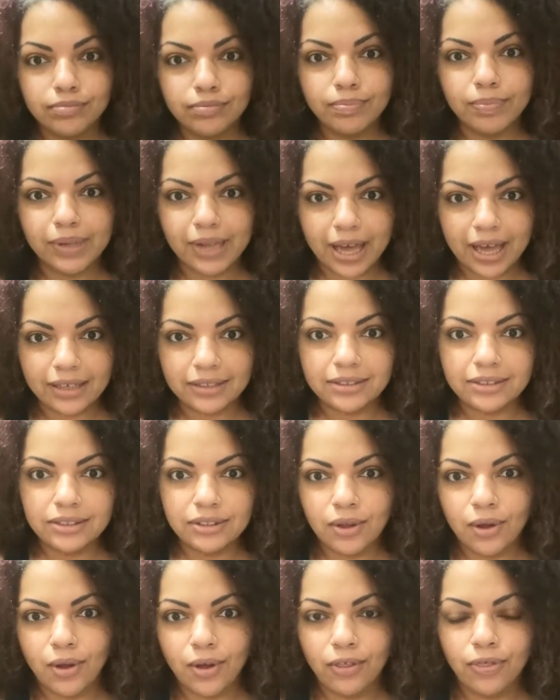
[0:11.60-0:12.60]
blast
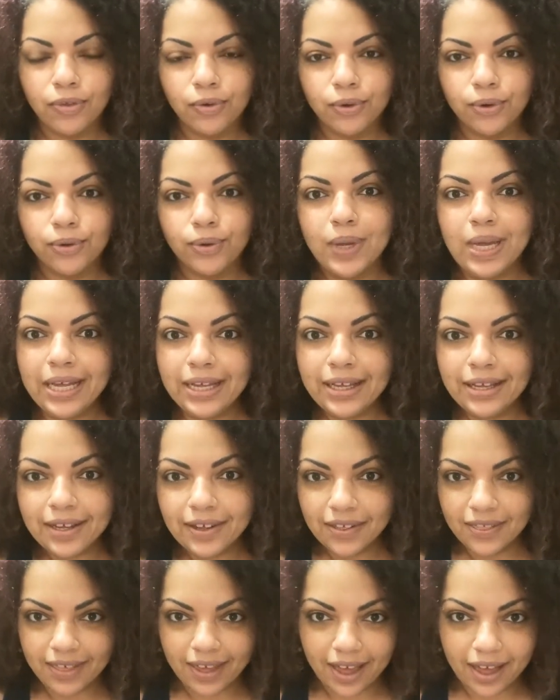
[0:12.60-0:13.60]
all through
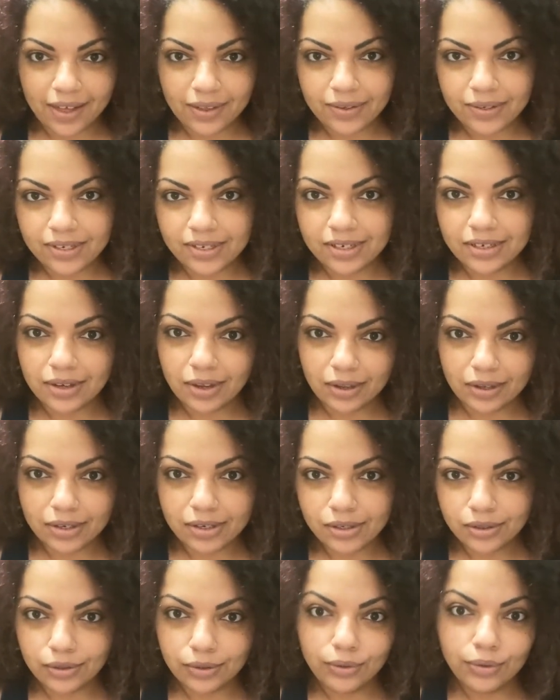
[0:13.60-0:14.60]
the house and
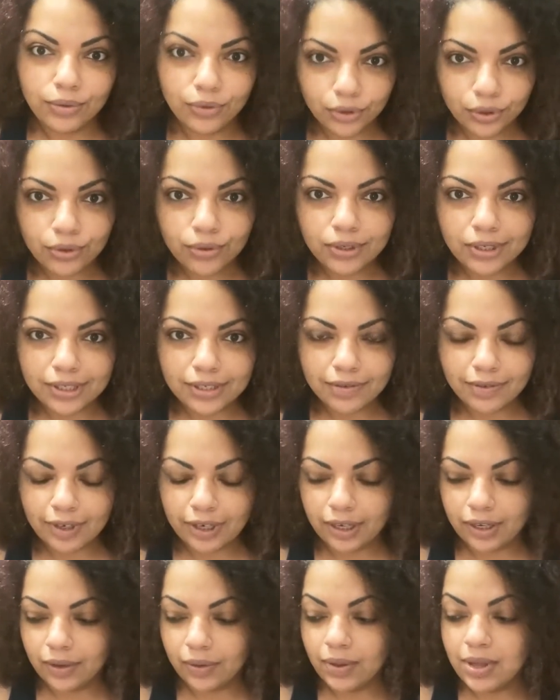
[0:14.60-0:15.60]
also through this
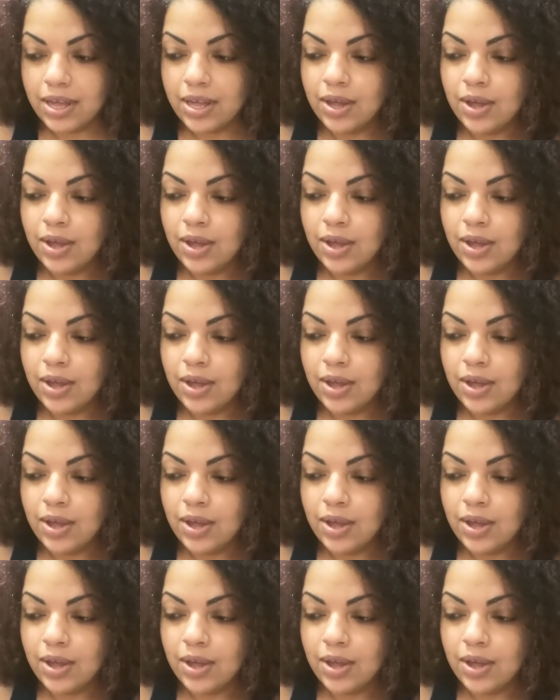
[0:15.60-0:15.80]
video,